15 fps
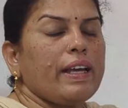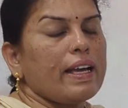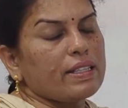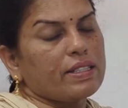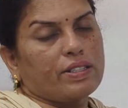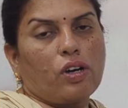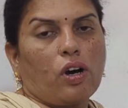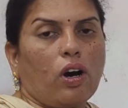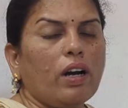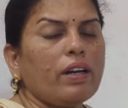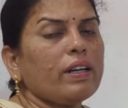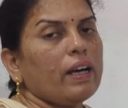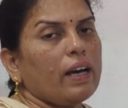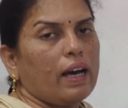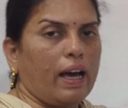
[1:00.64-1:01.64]

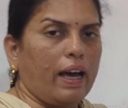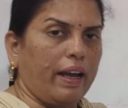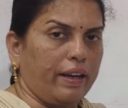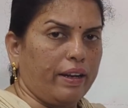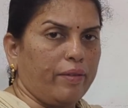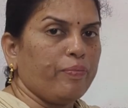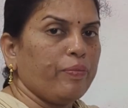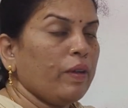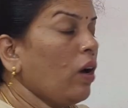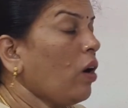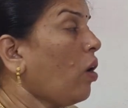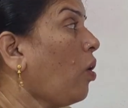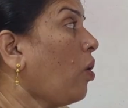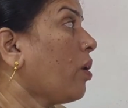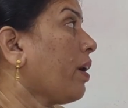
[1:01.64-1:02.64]
S.I.
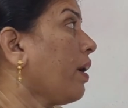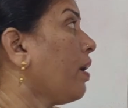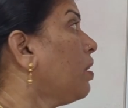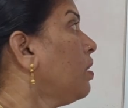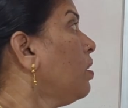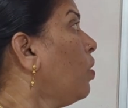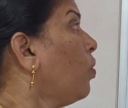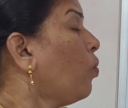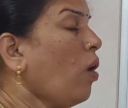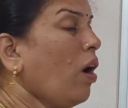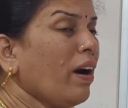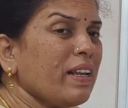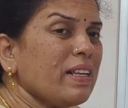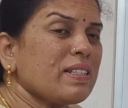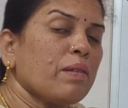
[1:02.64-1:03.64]
Okay.
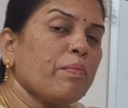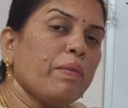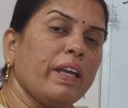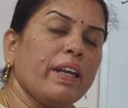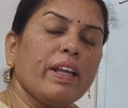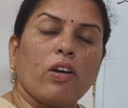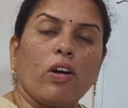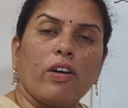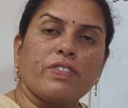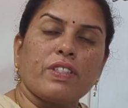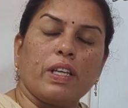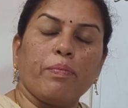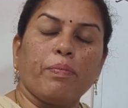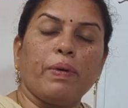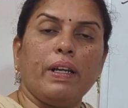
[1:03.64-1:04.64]
What is the meaning of
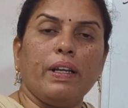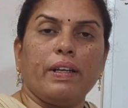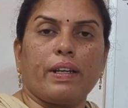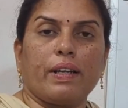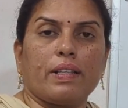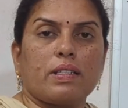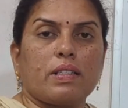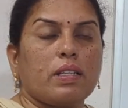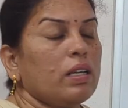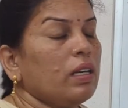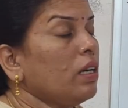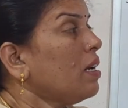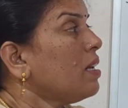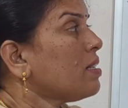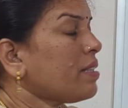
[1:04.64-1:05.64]
simple interest?
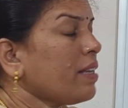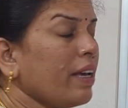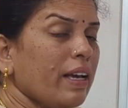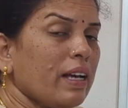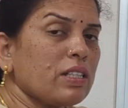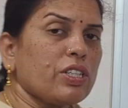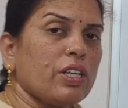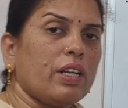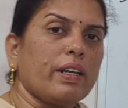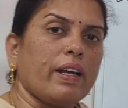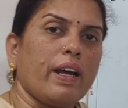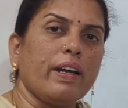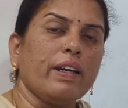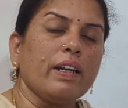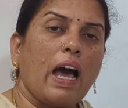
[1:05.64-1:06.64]
See here
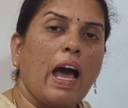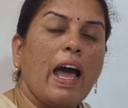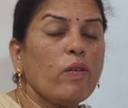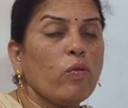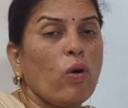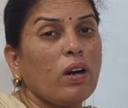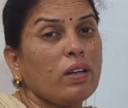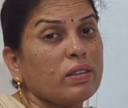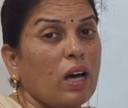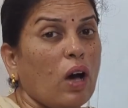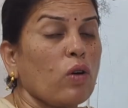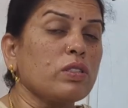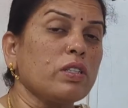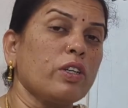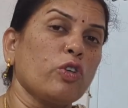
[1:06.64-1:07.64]
children, I want
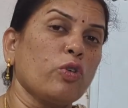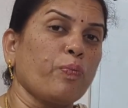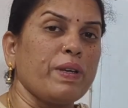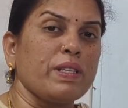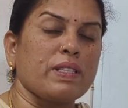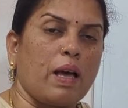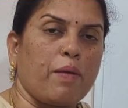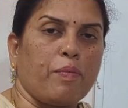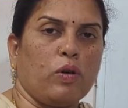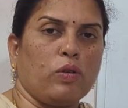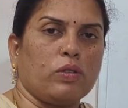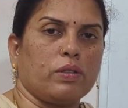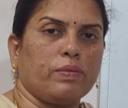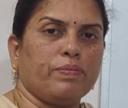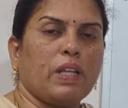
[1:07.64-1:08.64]
1000 rupees
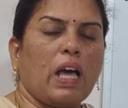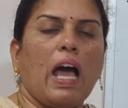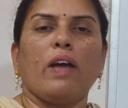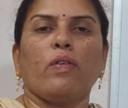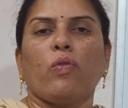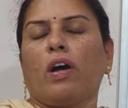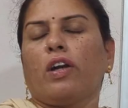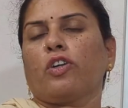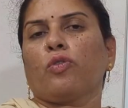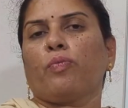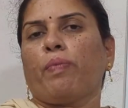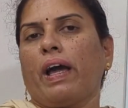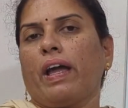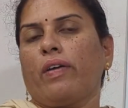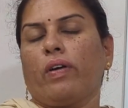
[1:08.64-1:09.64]
amount. I want to
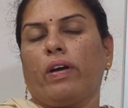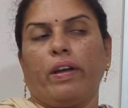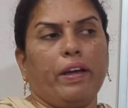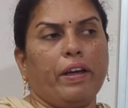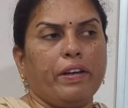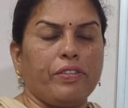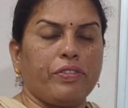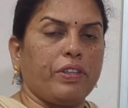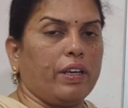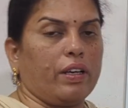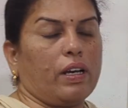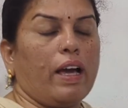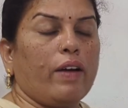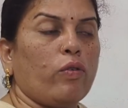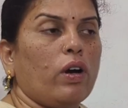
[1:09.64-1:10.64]
buy
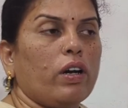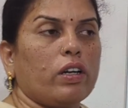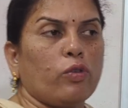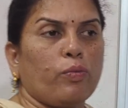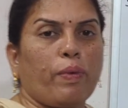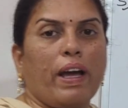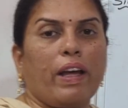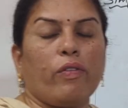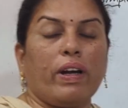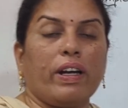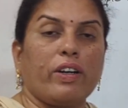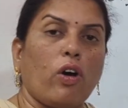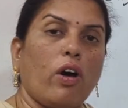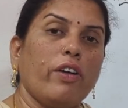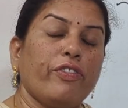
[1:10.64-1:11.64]
anything. I want to buy
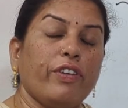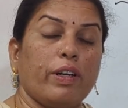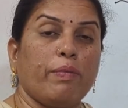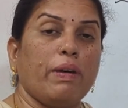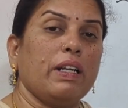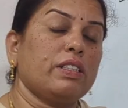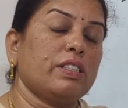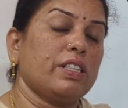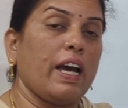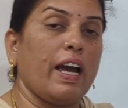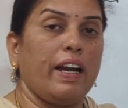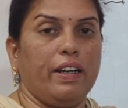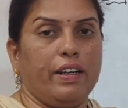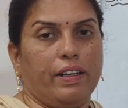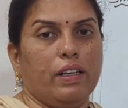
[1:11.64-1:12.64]
one toy for my
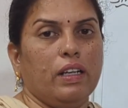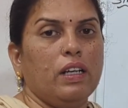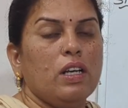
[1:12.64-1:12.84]
child.